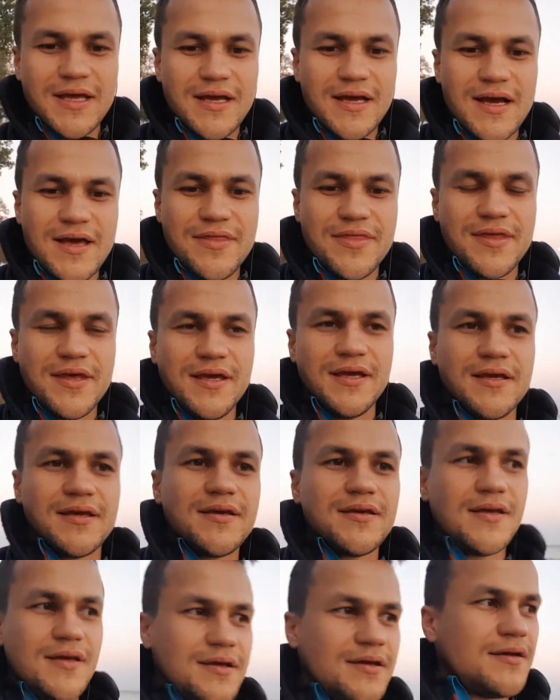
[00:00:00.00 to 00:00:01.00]
I
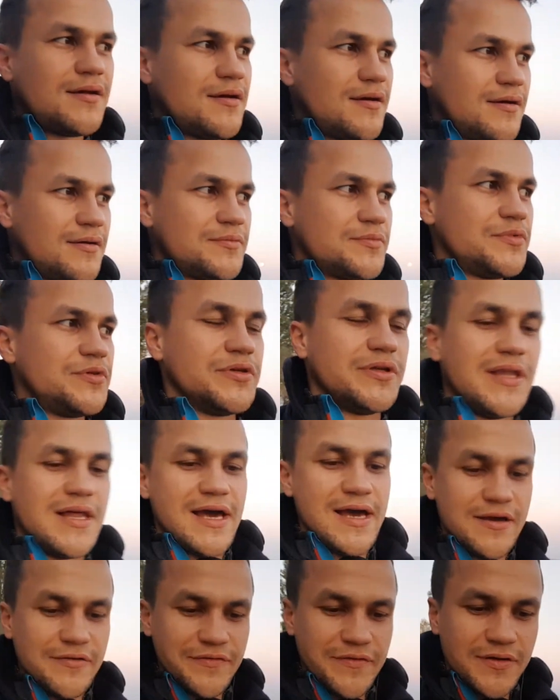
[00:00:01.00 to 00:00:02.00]
think, your
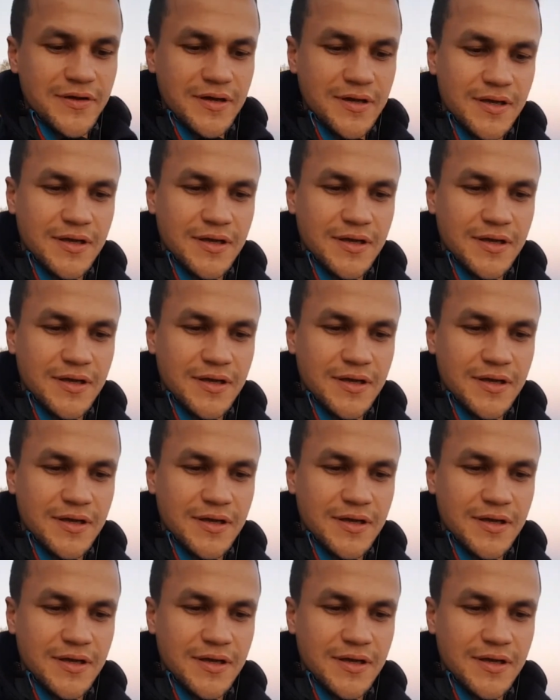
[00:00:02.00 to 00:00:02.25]
life,